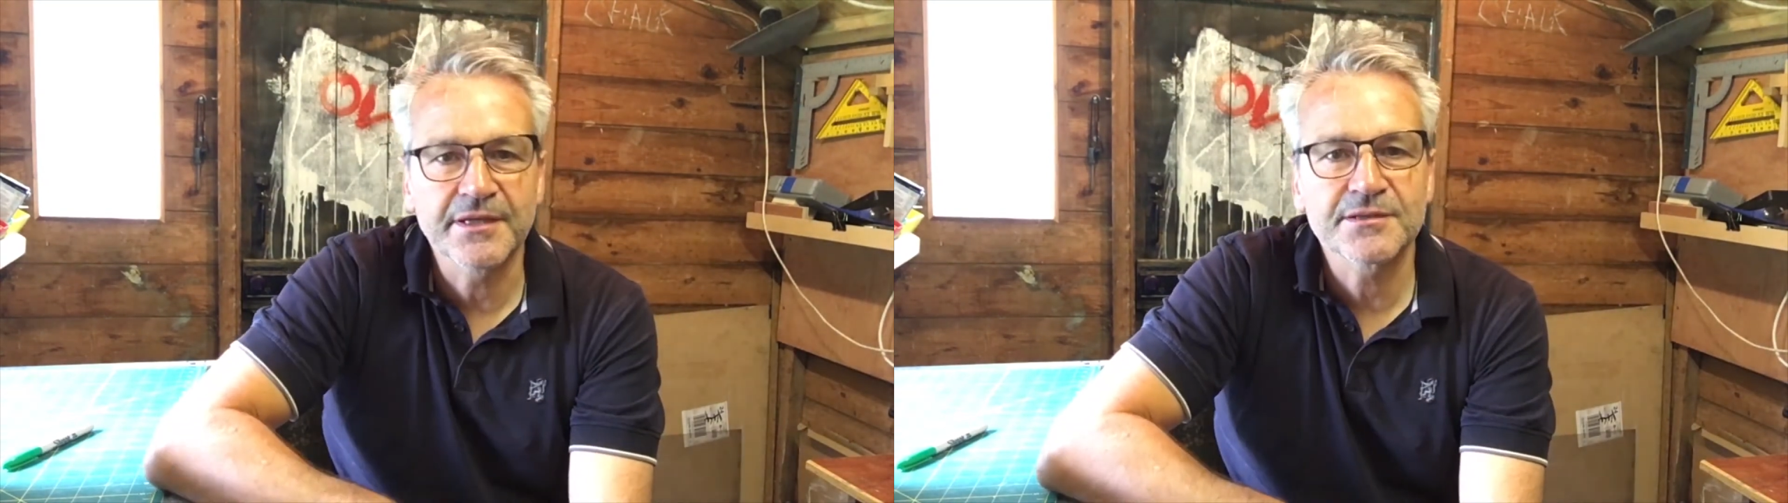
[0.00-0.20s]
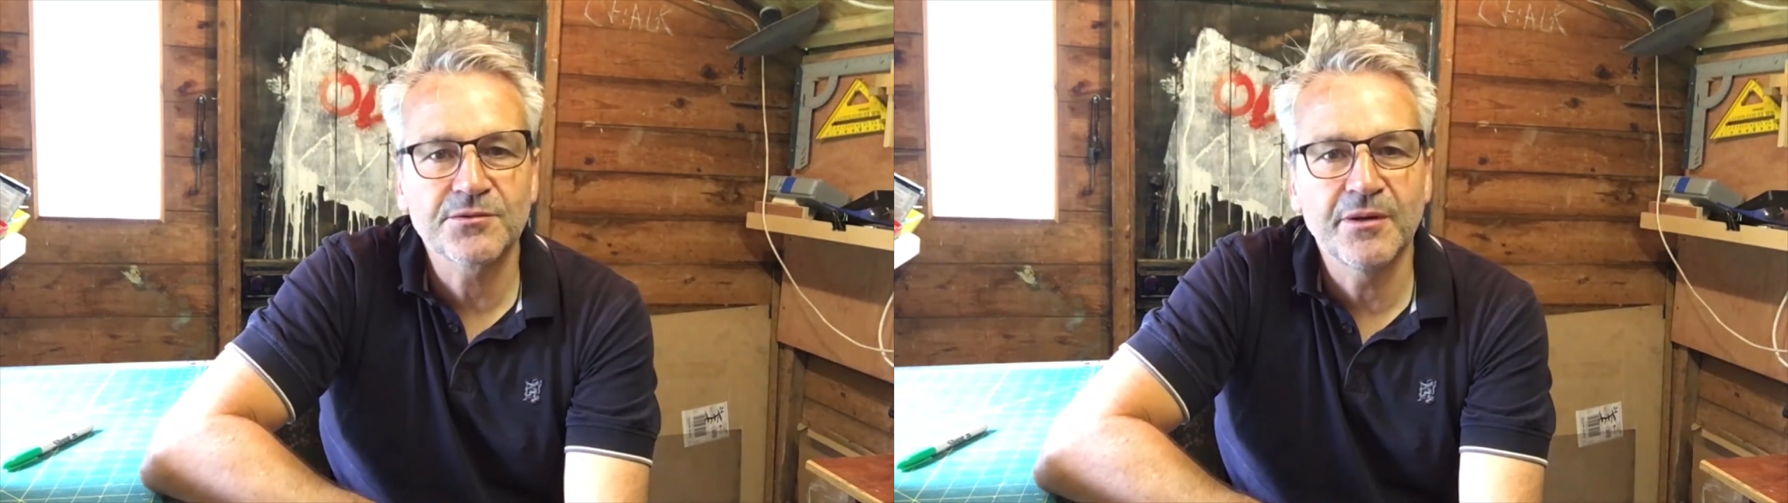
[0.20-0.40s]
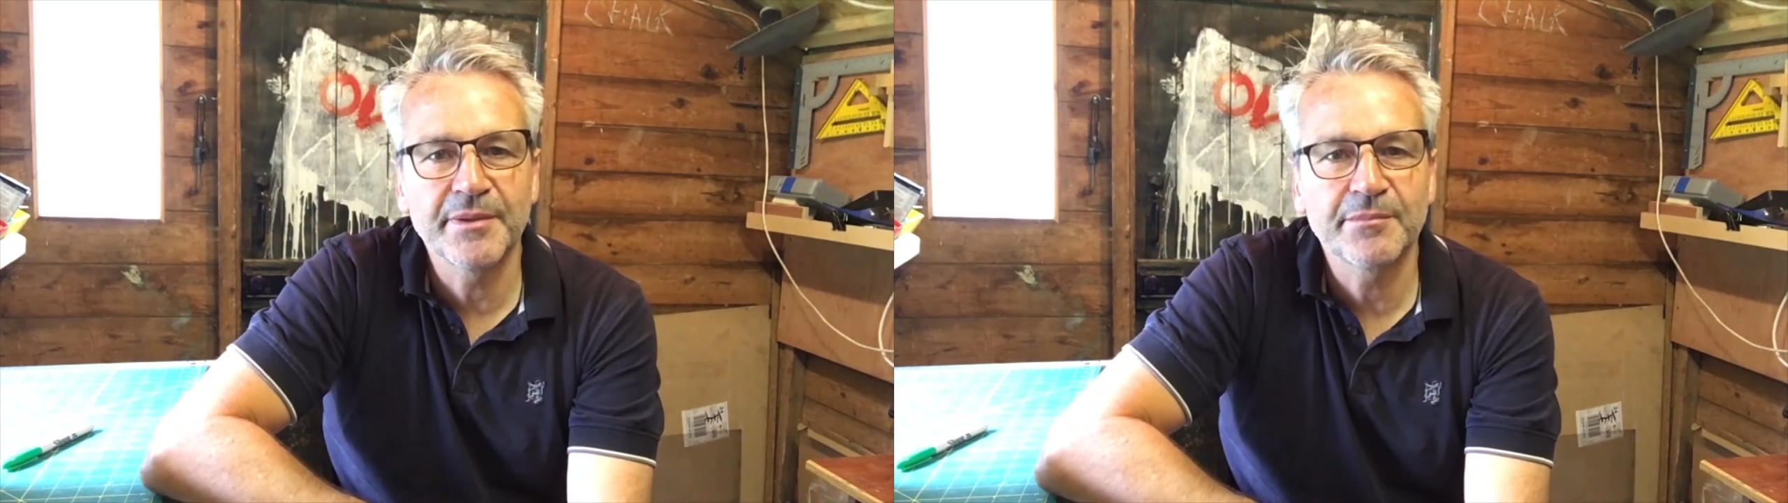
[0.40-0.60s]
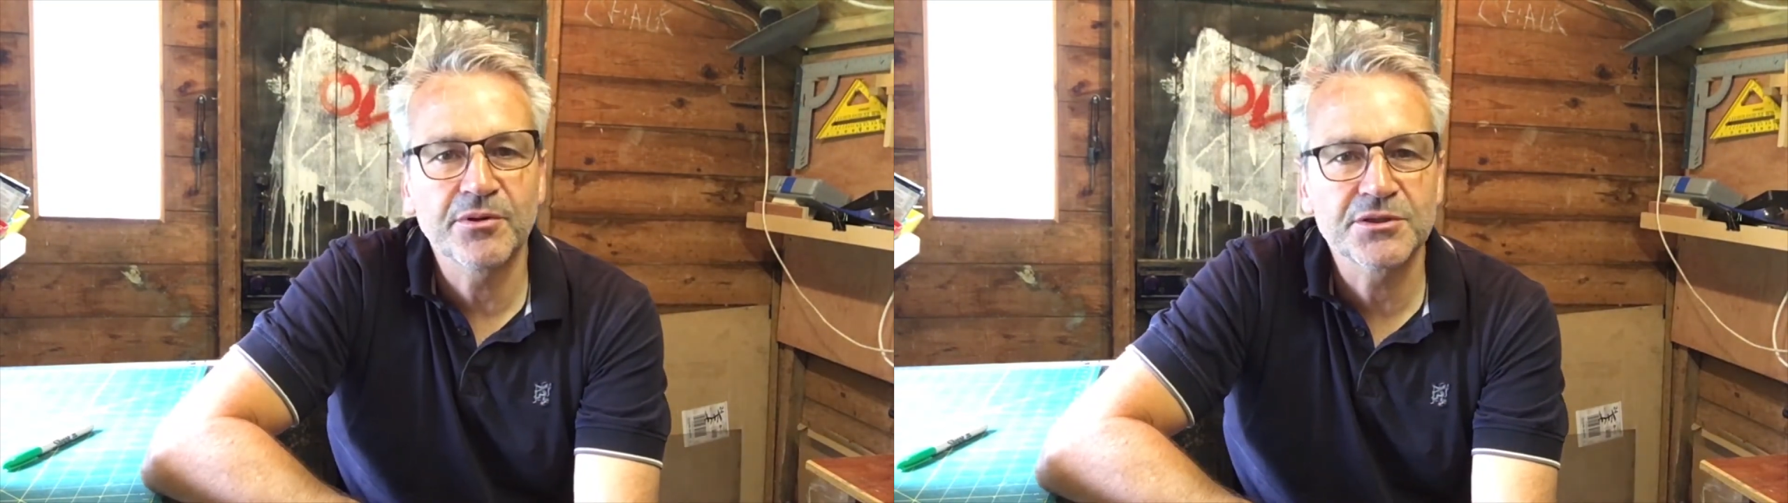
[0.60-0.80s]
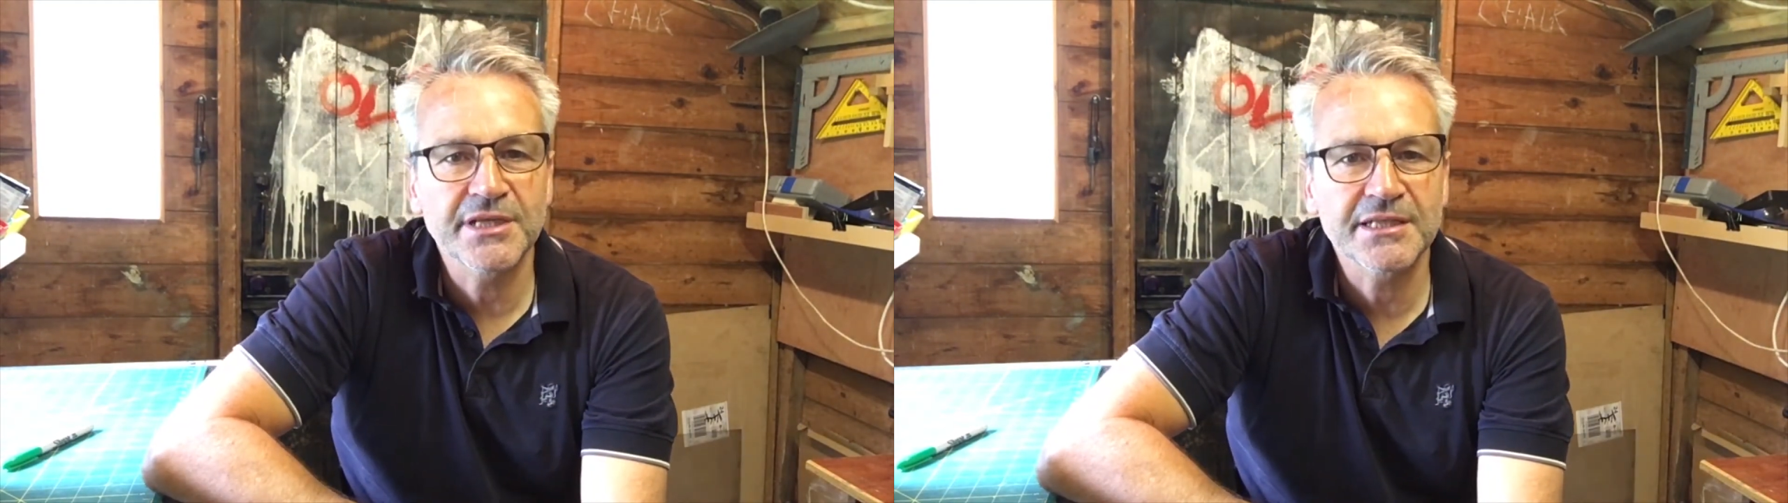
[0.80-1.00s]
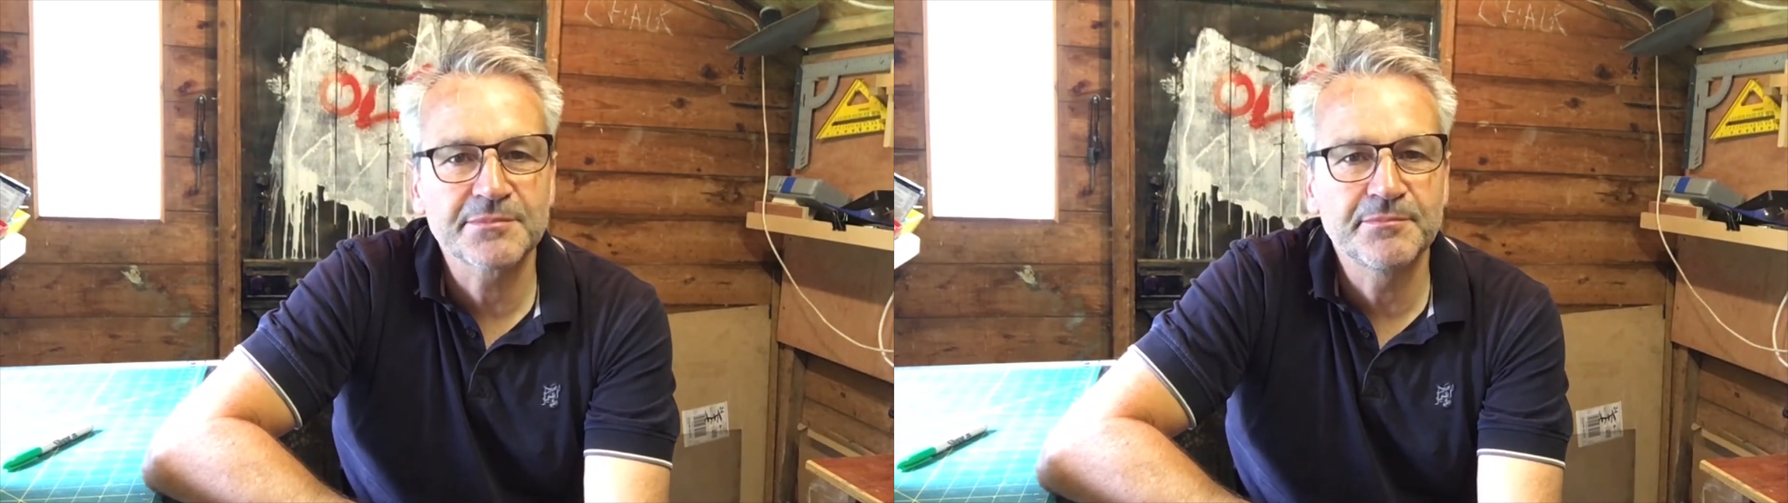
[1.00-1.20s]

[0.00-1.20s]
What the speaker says: It's quite a big project,